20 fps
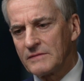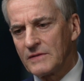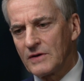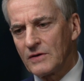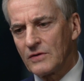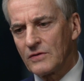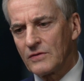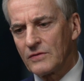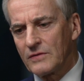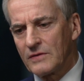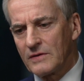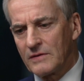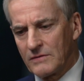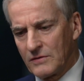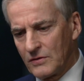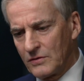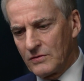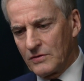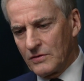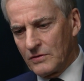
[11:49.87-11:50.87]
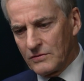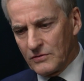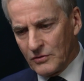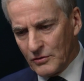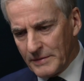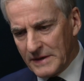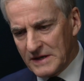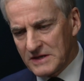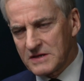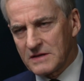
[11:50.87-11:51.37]
you know, you, you,
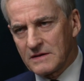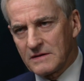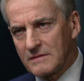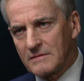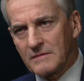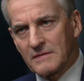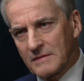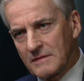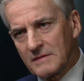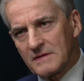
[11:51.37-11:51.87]
you mentioned